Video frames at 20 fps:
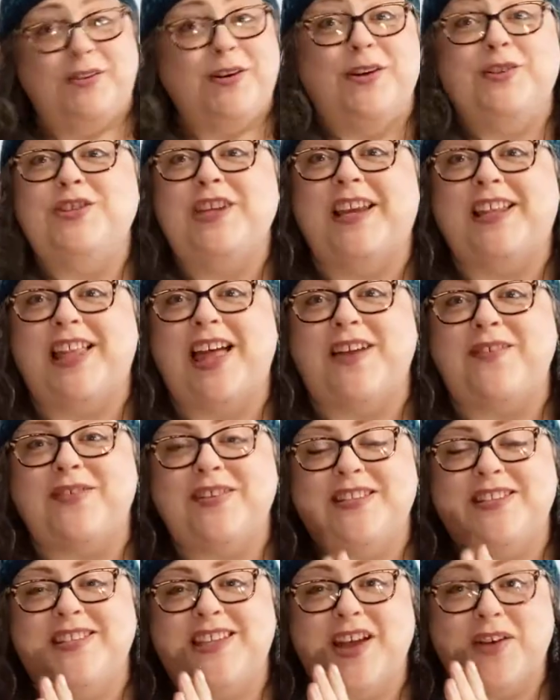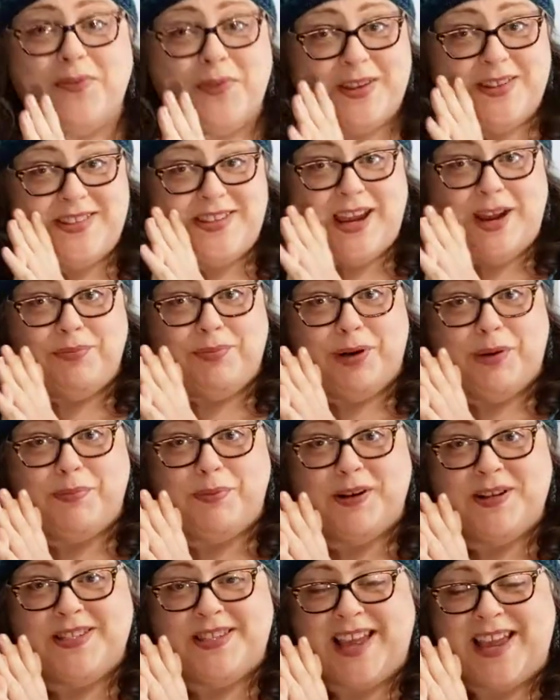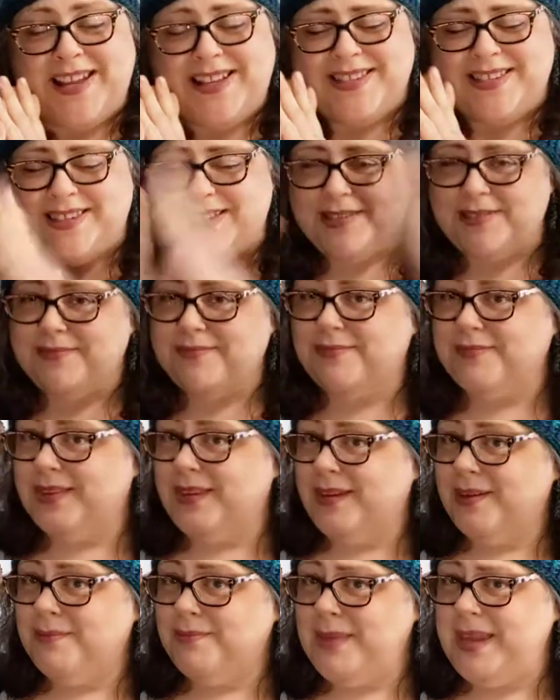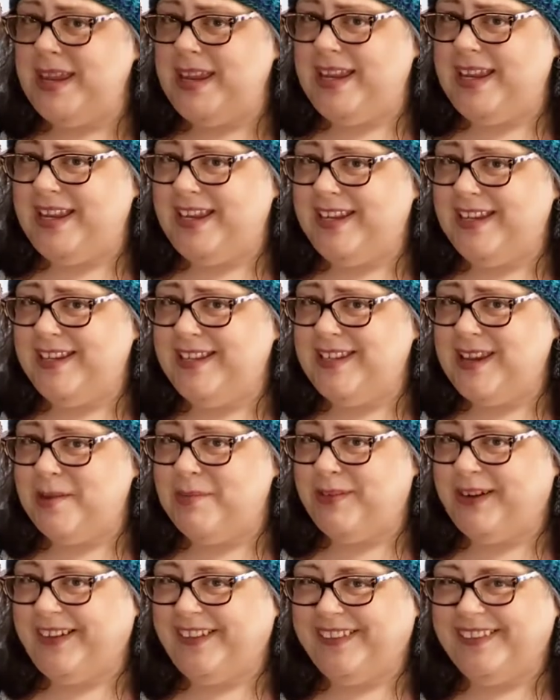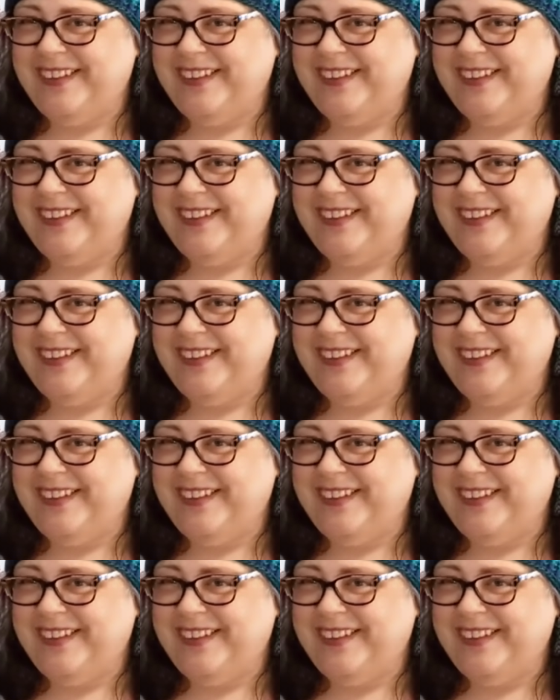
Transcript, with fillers: Crochet Life and Stuff with Debra presents me, Debra,